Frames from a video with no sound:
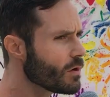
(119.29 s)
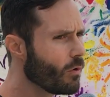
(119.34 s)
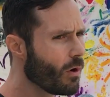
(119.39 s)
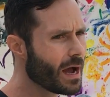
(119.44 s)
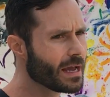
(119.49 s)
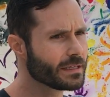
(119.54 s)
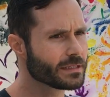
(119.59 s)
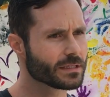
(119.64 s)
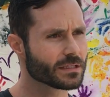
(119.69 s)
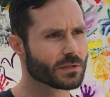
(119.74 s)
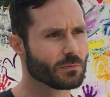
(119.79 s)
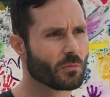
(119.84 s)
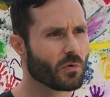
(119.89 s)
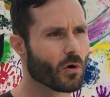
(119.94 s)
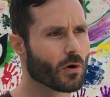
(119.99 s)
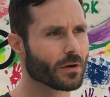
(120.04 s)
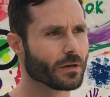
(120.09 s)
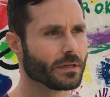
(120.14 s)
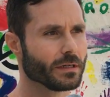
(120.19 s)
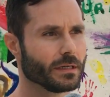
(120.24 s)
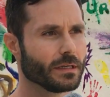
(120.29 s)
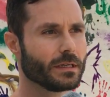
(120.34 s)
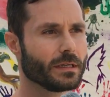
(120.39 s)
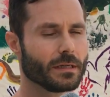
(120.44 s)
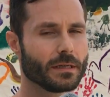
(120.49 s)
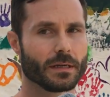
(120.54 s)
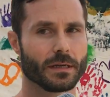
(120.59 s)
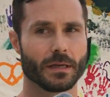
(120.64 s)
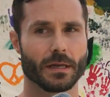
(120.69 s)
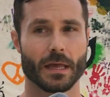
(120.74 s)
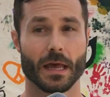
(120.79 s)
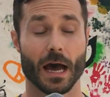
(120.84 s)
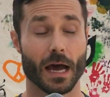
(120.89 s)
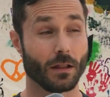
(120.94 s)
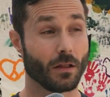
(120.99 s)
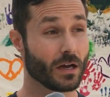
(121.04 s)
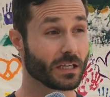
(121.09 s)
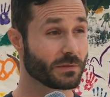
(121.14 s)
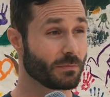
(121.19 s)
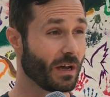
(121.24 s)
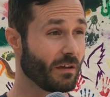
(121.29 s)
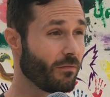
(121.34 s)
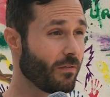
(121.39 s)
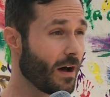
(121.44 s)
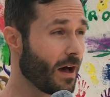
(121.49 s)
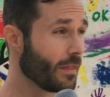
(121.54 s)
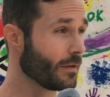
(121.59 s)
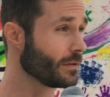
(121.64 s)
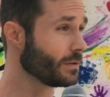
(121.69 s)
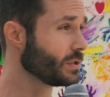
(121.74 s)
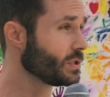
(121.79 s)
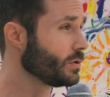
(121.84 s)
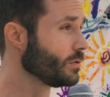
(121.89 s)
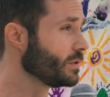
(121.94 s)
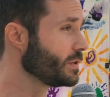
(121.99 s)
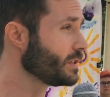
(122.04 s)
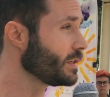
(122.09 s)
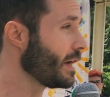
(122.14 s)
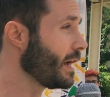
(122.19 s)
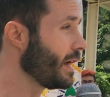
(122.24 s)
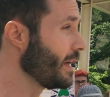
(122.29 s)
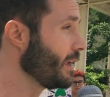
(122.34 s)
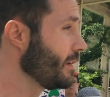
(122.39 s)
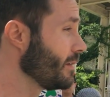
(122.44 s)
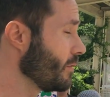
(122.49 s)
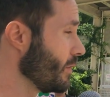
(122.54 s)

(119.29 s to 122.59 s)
Why is this important? I lost my father to suicide